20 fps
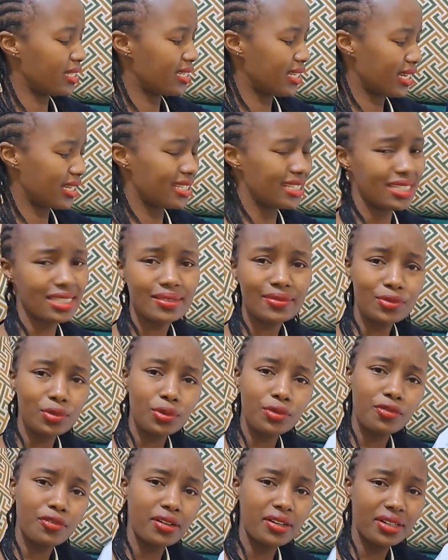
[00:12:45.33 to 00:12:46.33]
test is
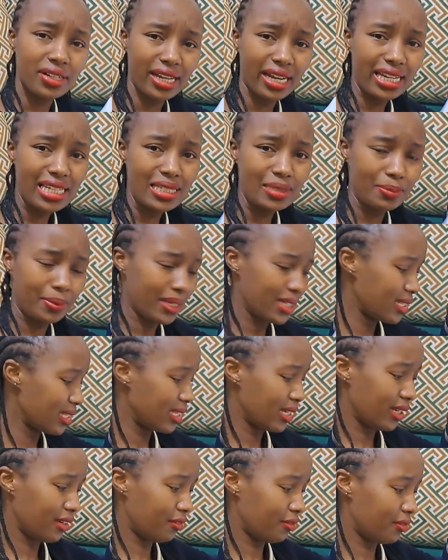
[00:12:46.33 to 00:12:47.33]
very
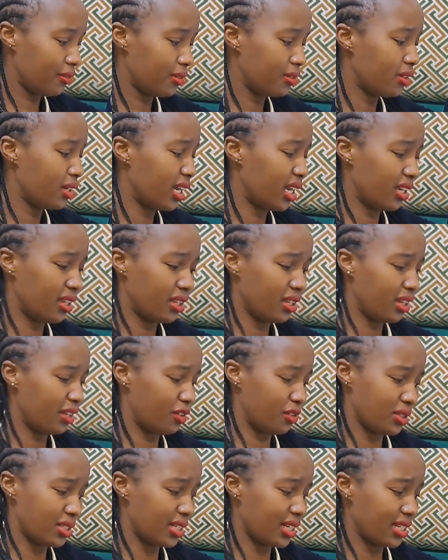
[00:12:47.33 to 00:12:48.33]
expensive. I
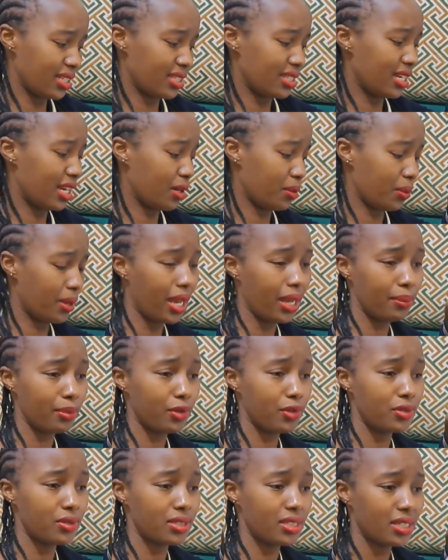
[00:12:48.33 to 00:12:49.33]
don't understand why,
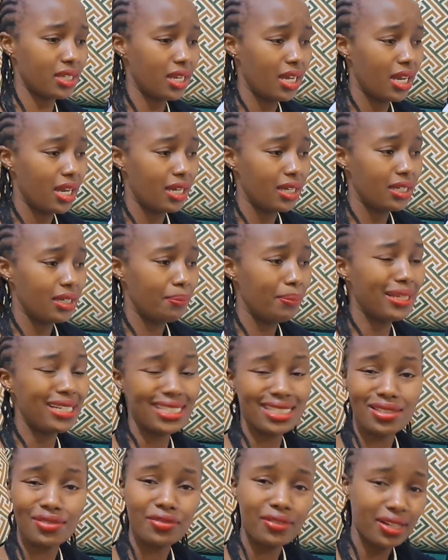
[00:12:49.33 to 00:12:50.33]
but
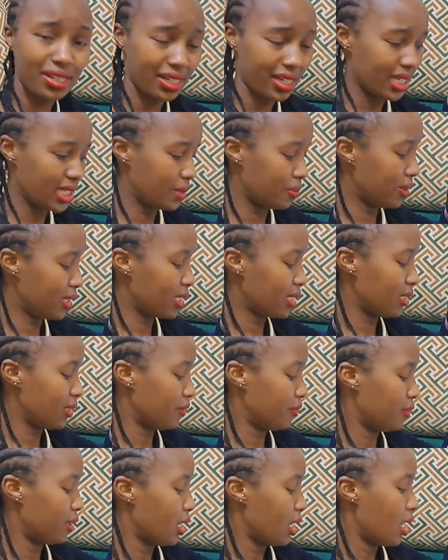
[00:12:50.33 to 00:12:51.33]
it's very
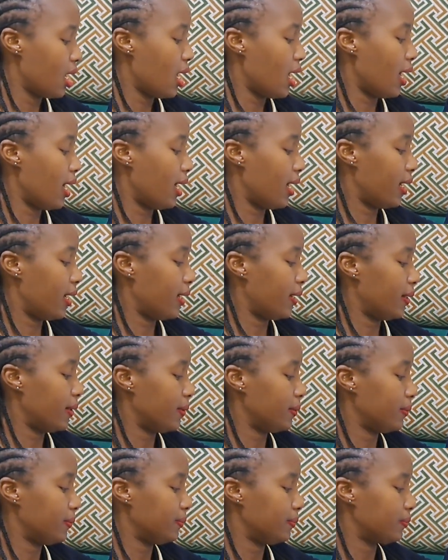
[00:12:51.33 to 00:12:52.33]
expensive.
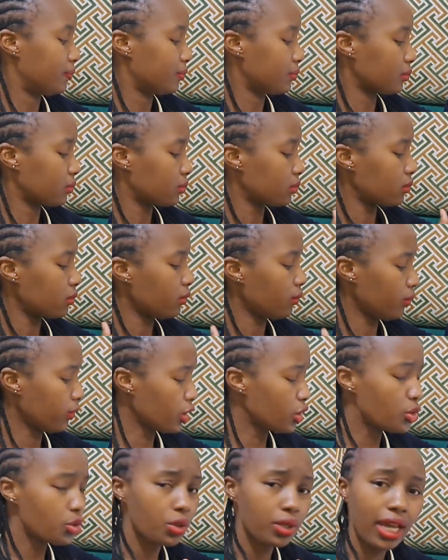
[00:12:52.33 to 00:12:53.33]

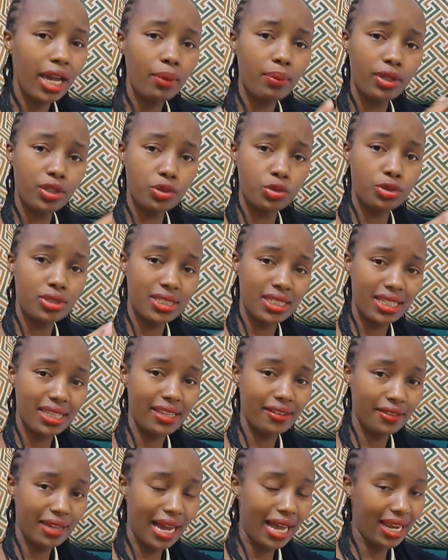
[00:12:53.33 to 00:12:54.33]
So yeah, when you see
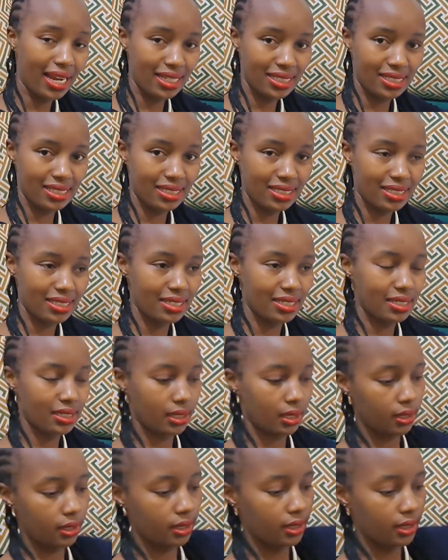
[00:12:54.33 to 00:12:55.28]
the allergist,